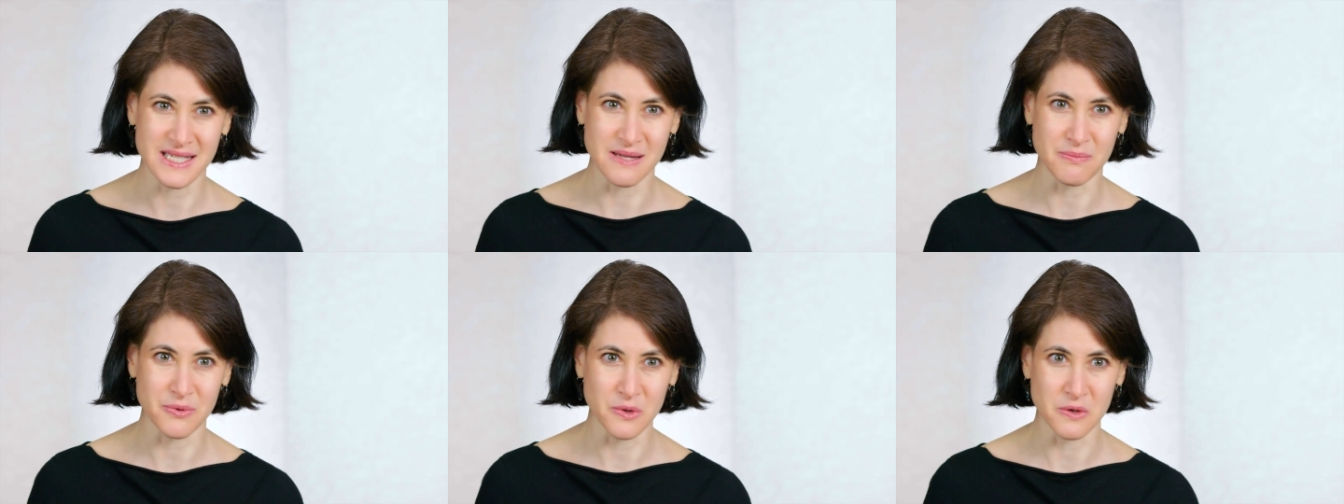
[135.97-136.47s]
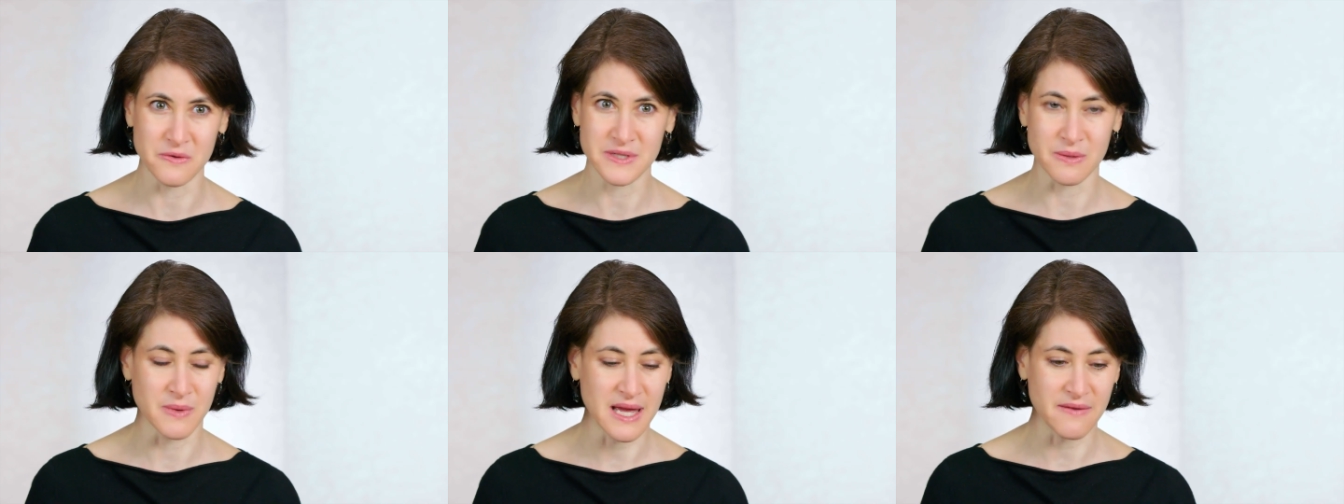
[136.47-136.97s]
is
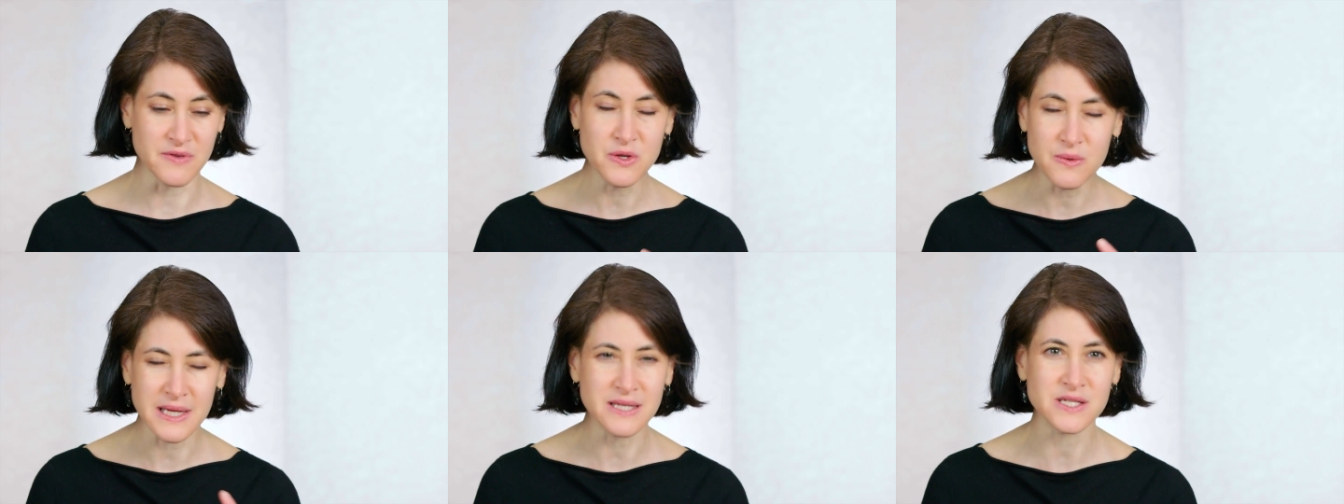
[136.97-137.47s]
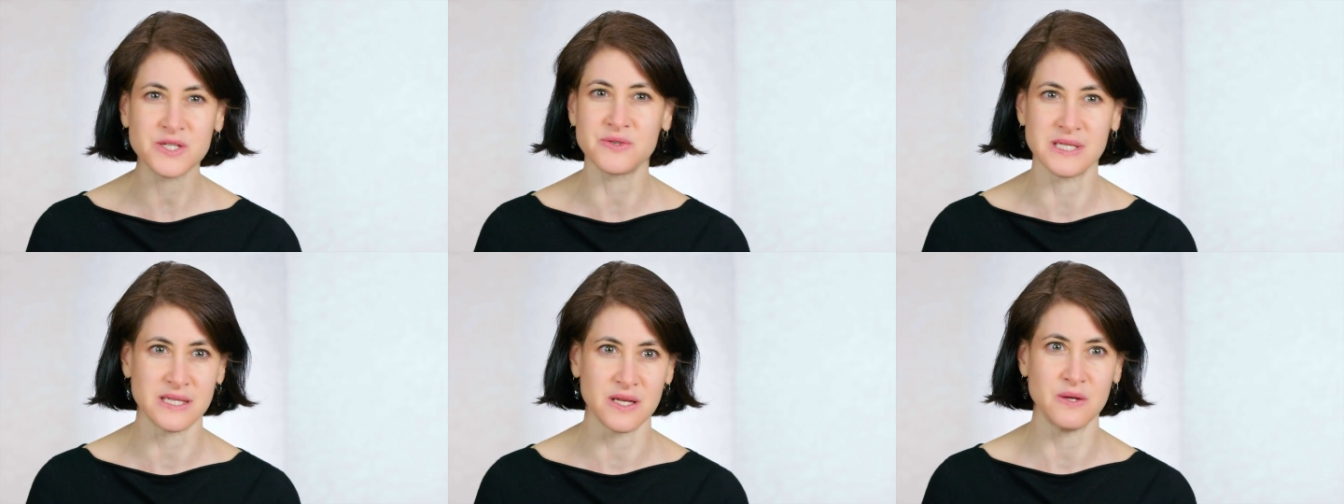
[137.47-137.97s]
improved. We have new
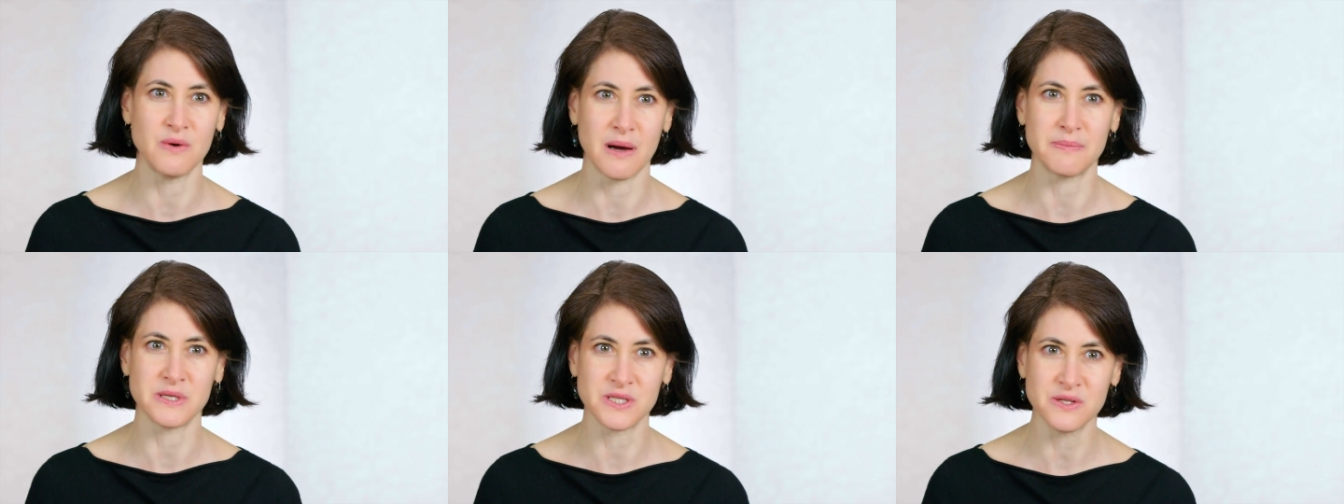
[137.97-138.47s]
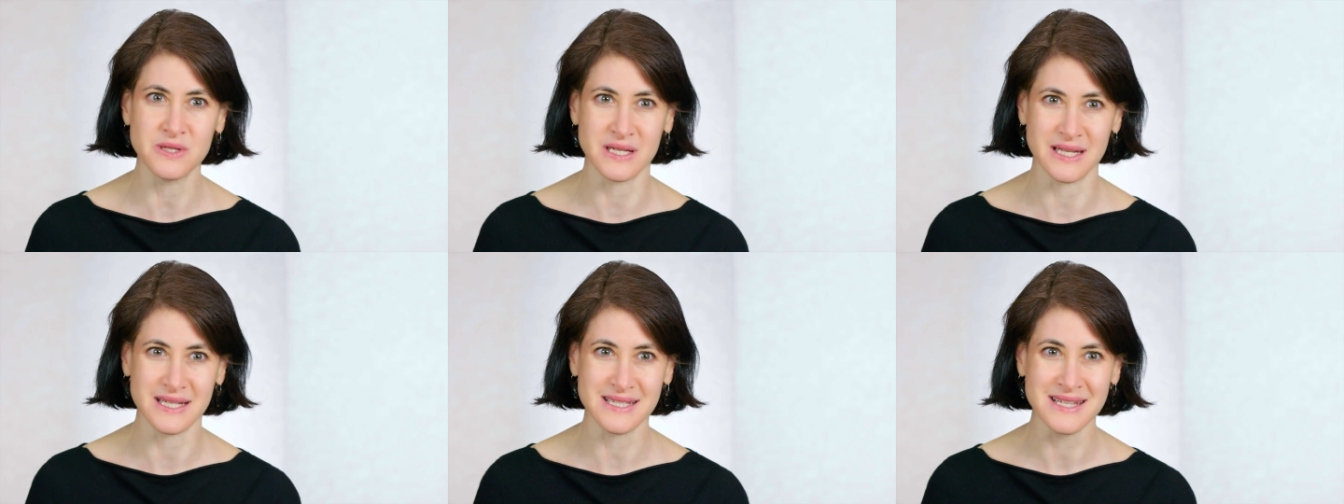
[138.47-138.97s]
industries and new
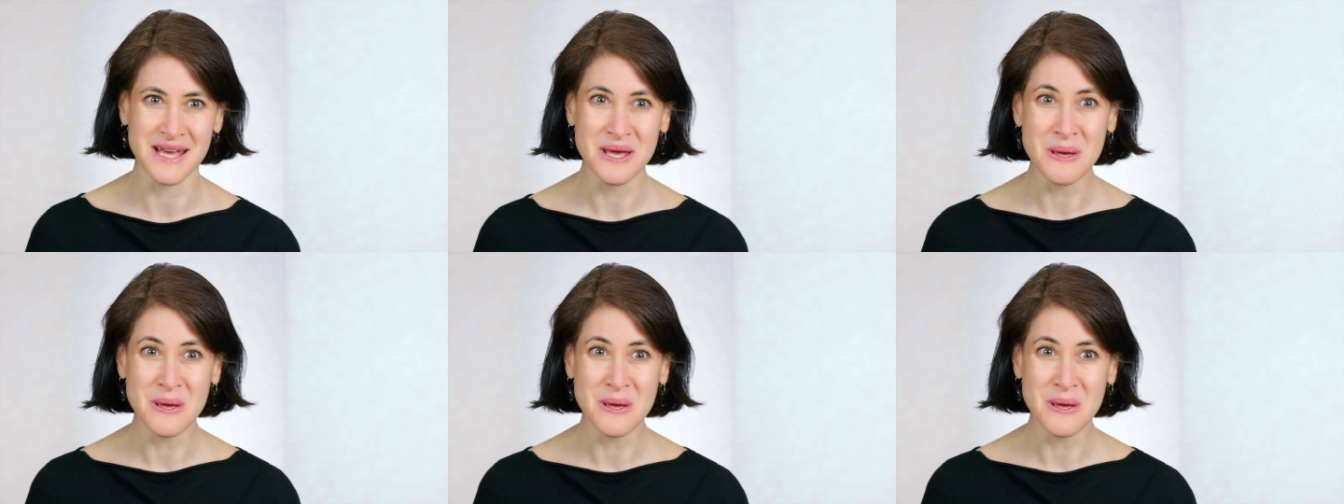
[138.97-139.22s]
opportunities.